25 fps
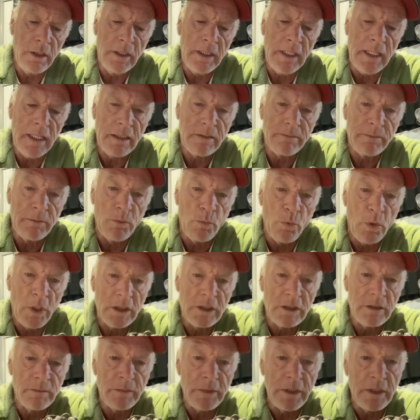guys been
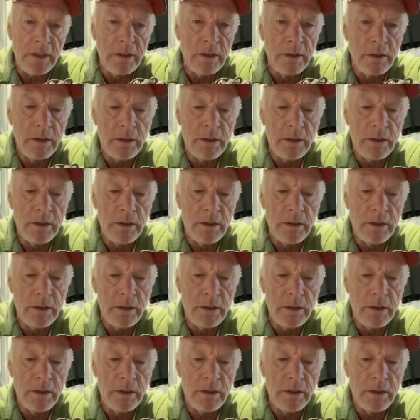watching me